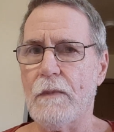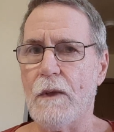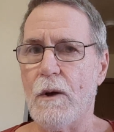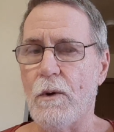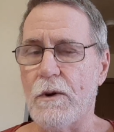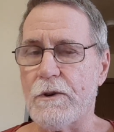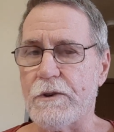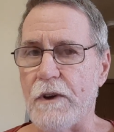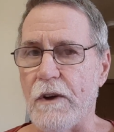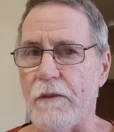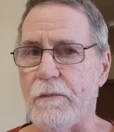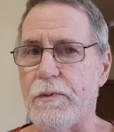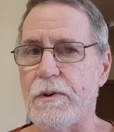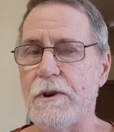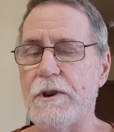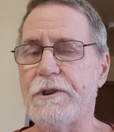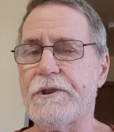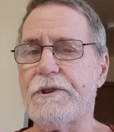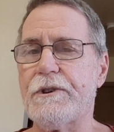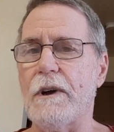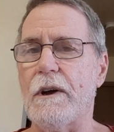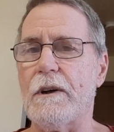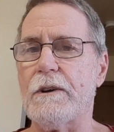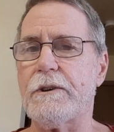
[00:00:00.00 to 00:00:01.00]
which I
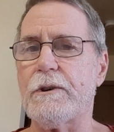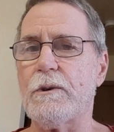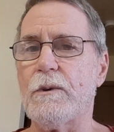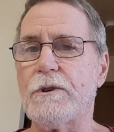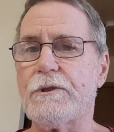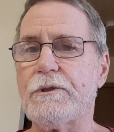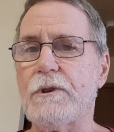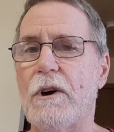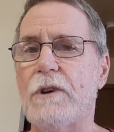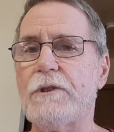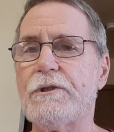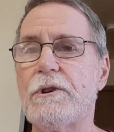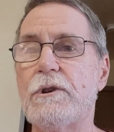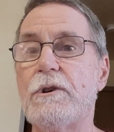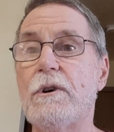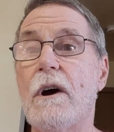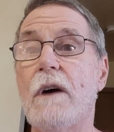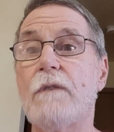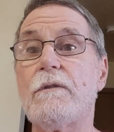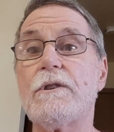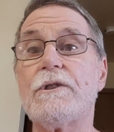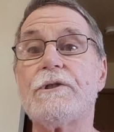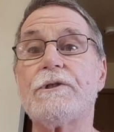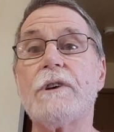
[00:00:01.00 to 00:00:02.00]
preached unto you, which also you
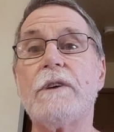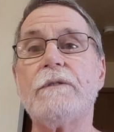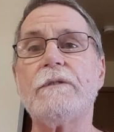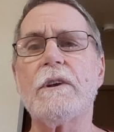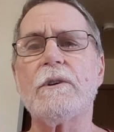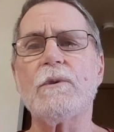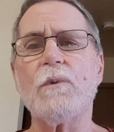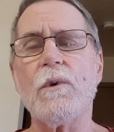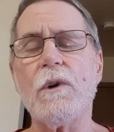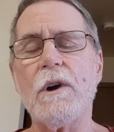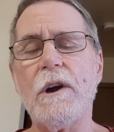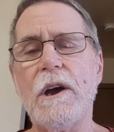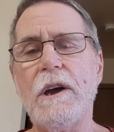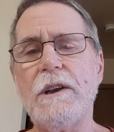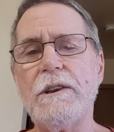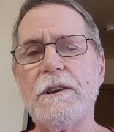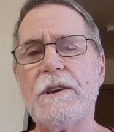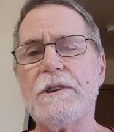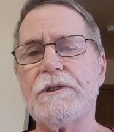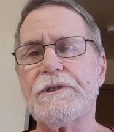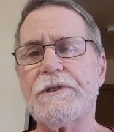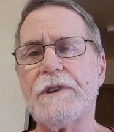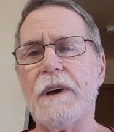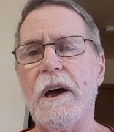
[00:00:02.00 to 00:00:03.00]
have received and wherein ye
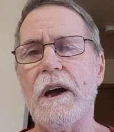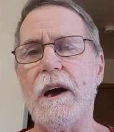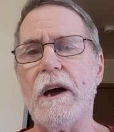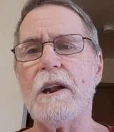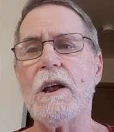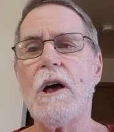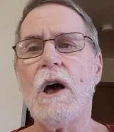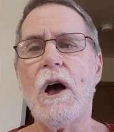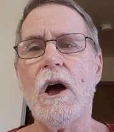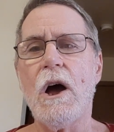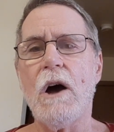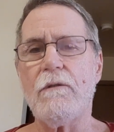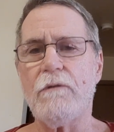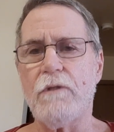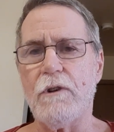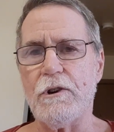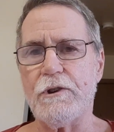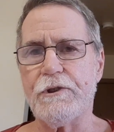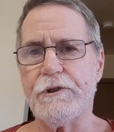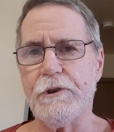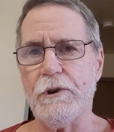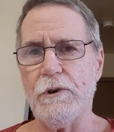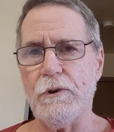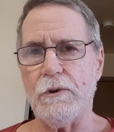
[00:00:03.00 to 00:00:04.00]
stand.
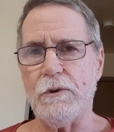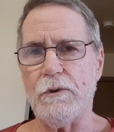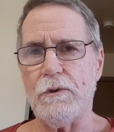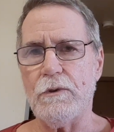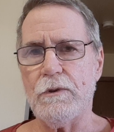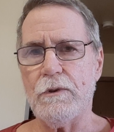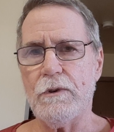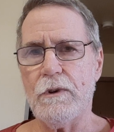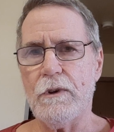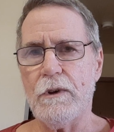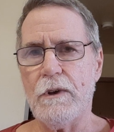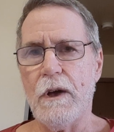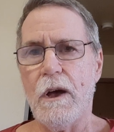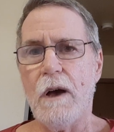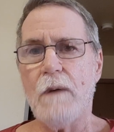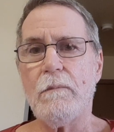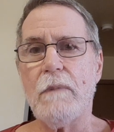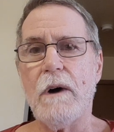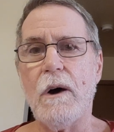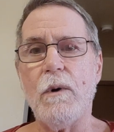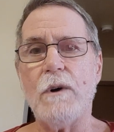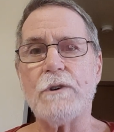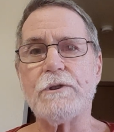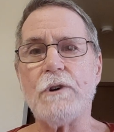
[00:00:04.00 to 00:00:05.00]
Verse 2,
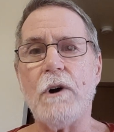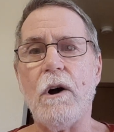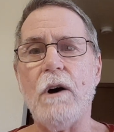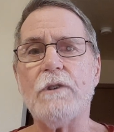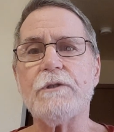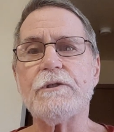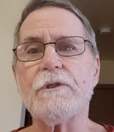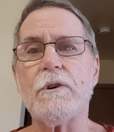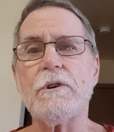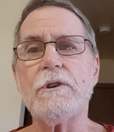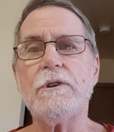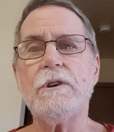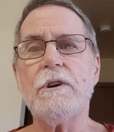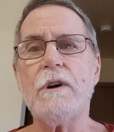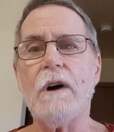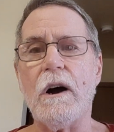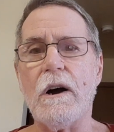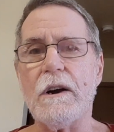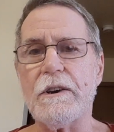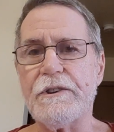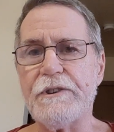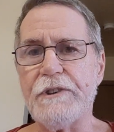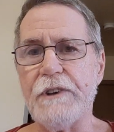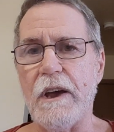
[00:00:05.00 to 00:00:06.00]
By which also ye
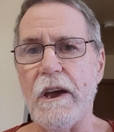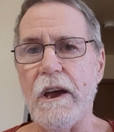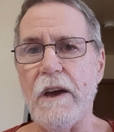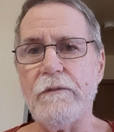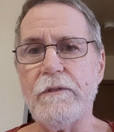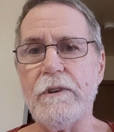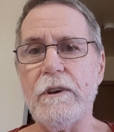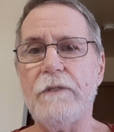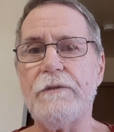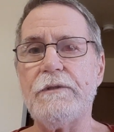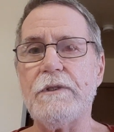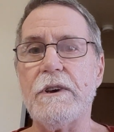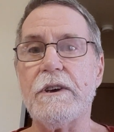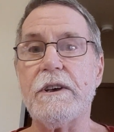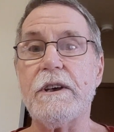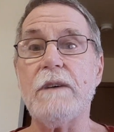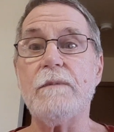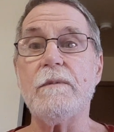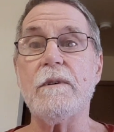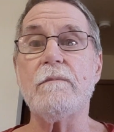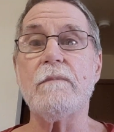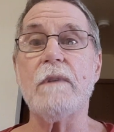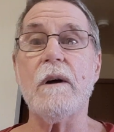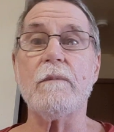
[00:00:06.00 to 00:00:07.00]
are saved, if ye keep
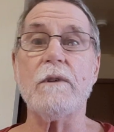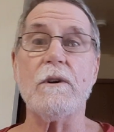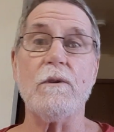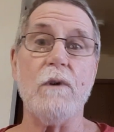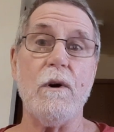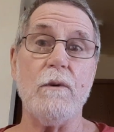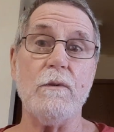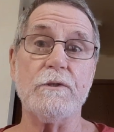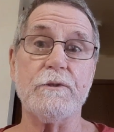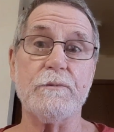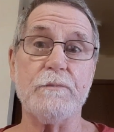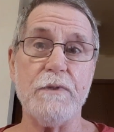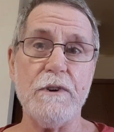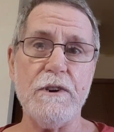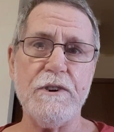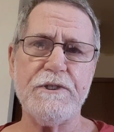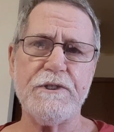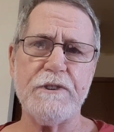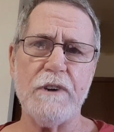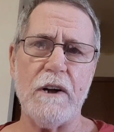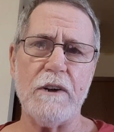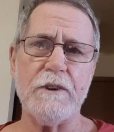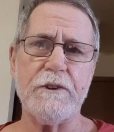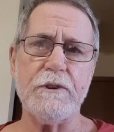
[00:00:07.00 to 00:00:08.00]
in memory what was preached
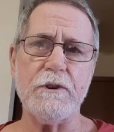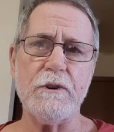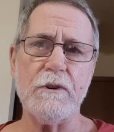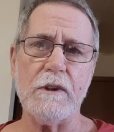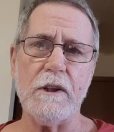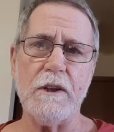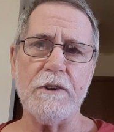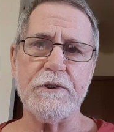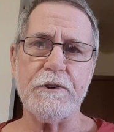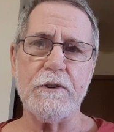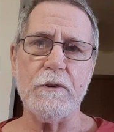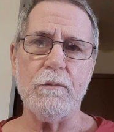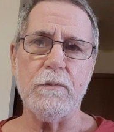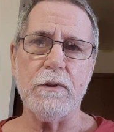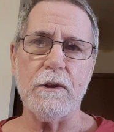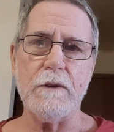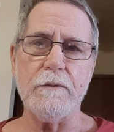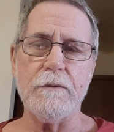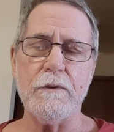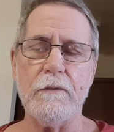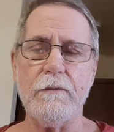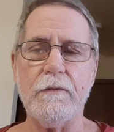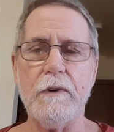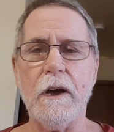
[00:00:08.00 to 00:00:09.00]
unto you, unless you
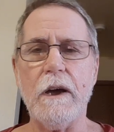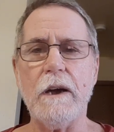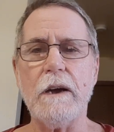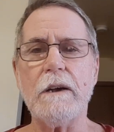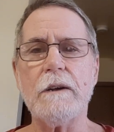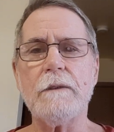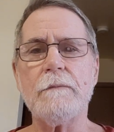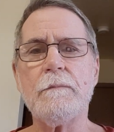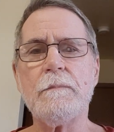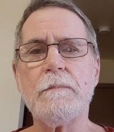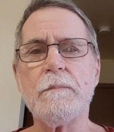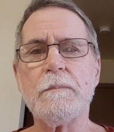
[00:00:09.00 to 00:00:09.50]
believed in vain.